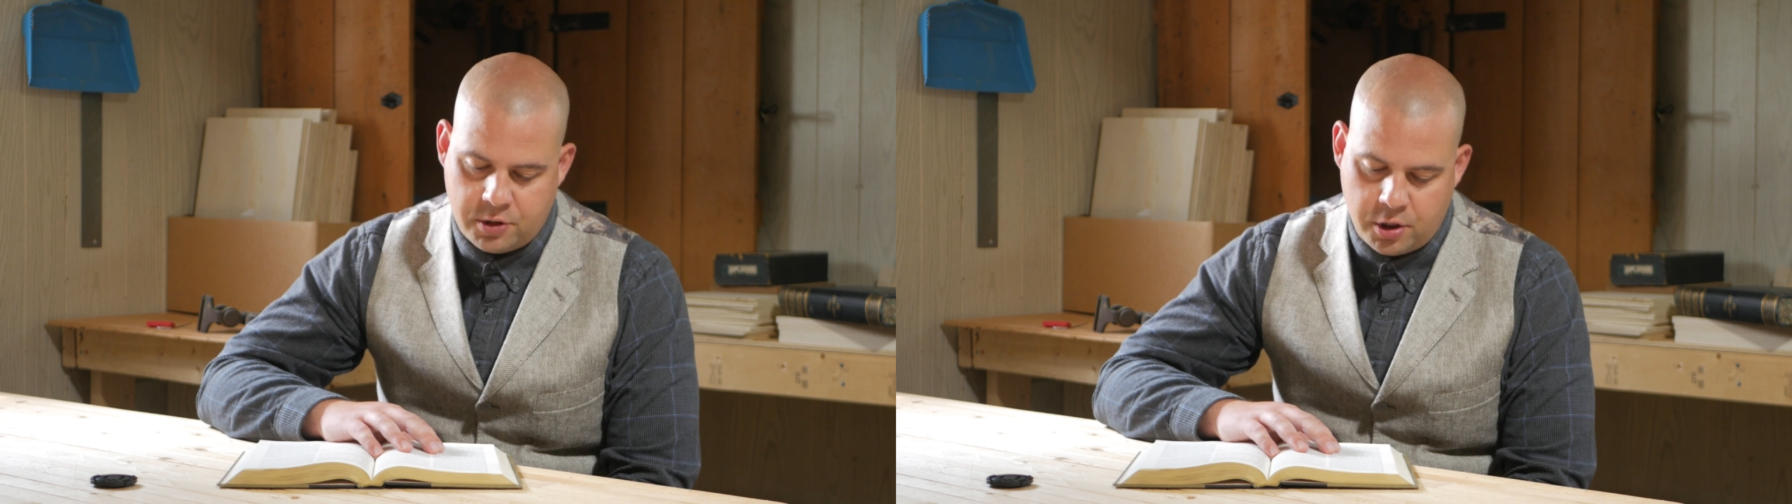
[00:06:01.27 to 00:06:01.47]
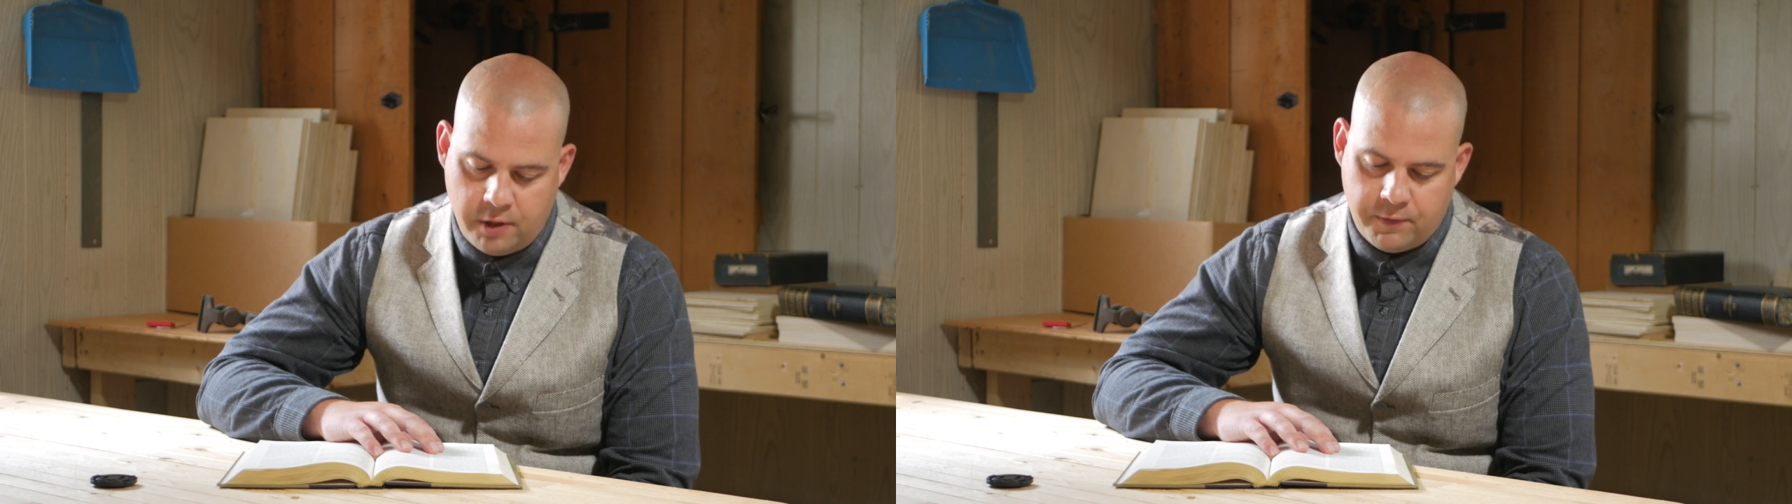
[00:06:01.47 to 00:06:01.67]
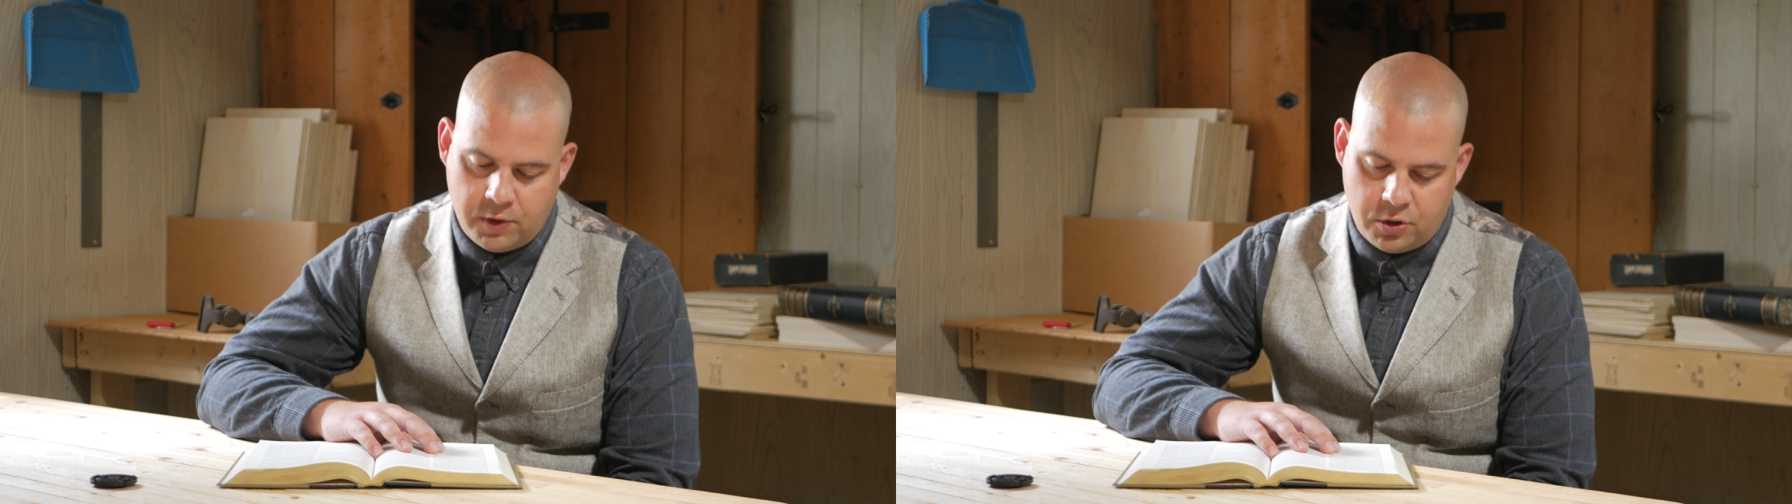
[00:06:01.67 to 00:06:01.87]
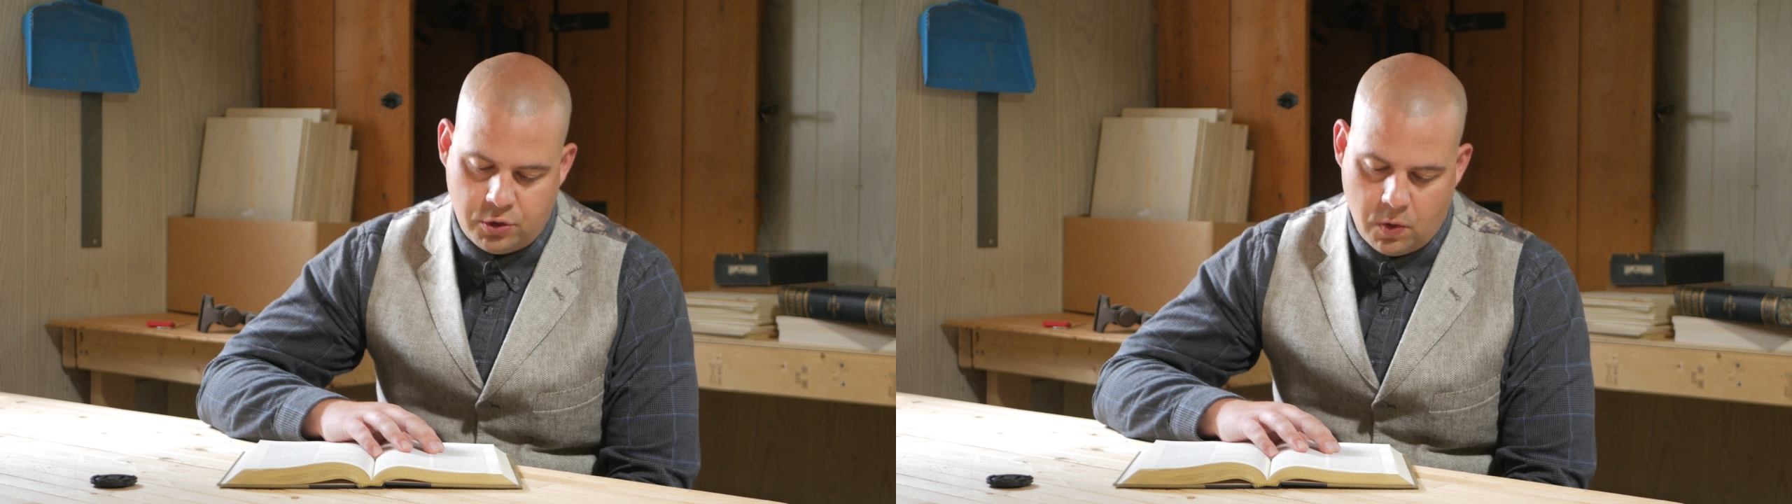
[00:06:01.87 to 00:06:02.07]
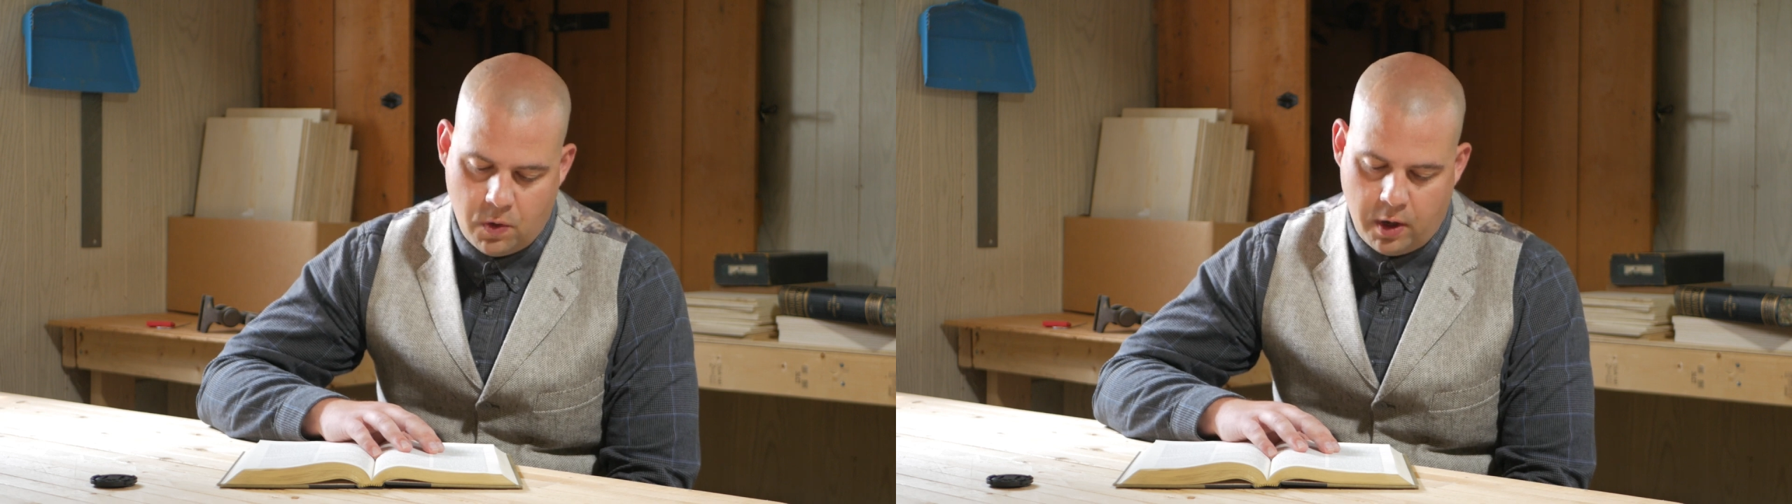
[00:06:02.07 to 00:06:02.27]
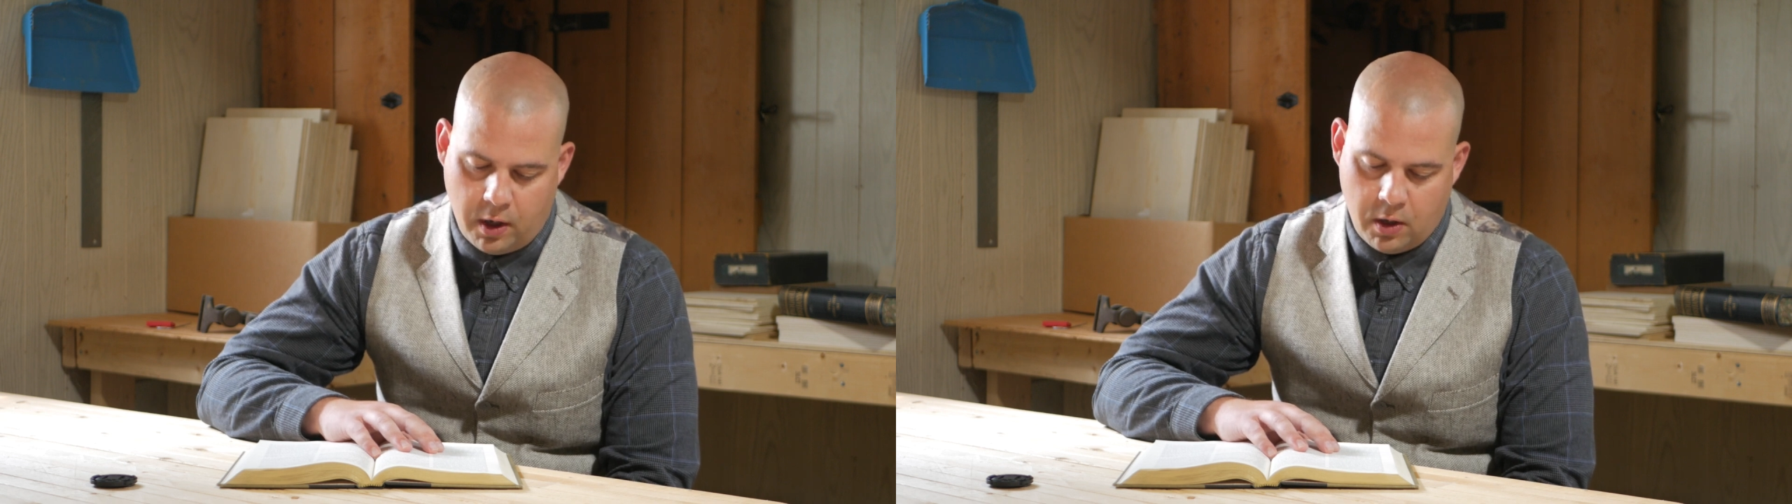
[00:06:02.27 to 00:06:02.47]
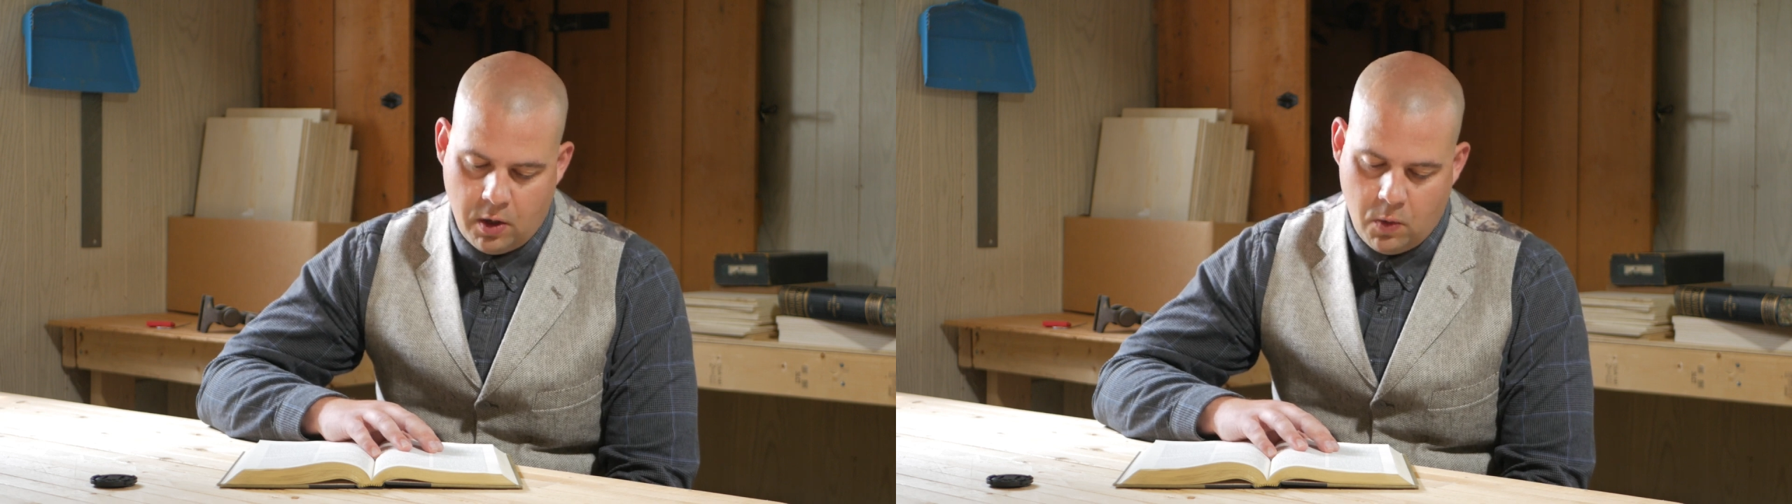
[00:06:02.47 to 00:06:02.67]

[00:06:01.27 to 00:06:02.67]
chiefest joy,